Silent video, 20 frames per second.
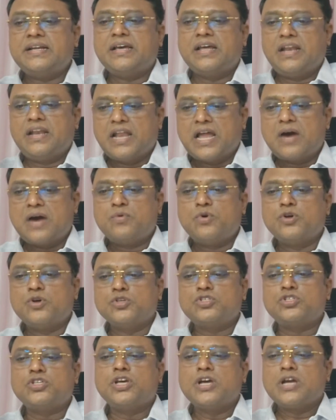
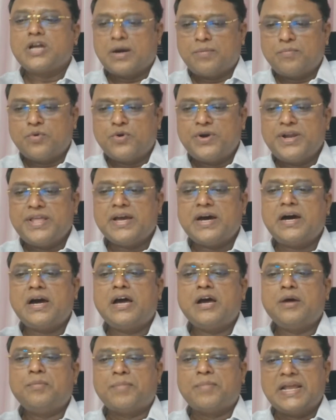Laos,
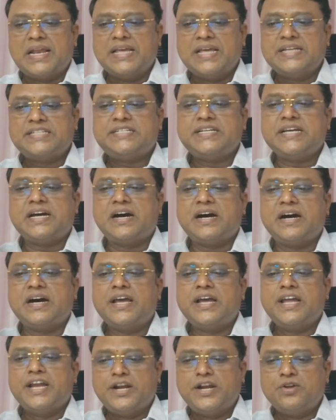Cambodia, Malaysia,
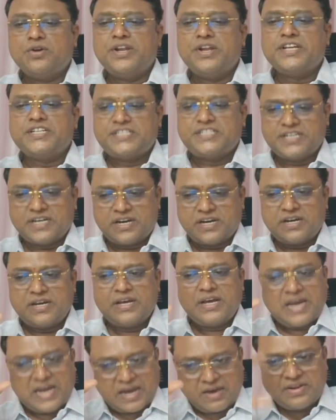Indonesia,
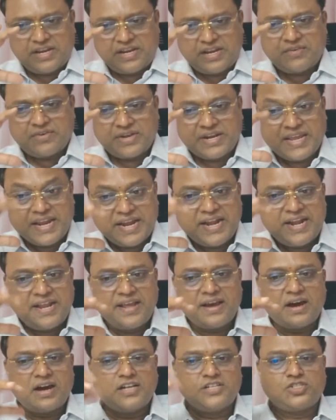in our India
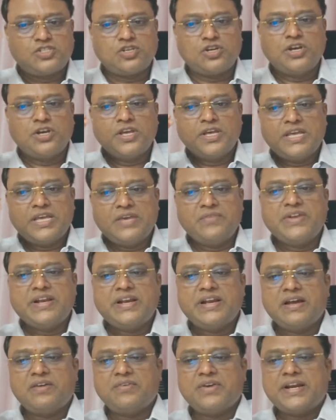also. Even
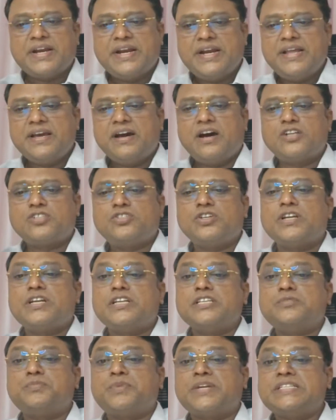in our India also it
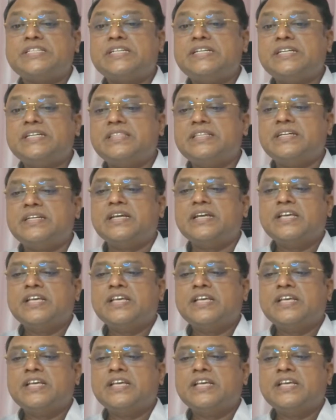is present in that.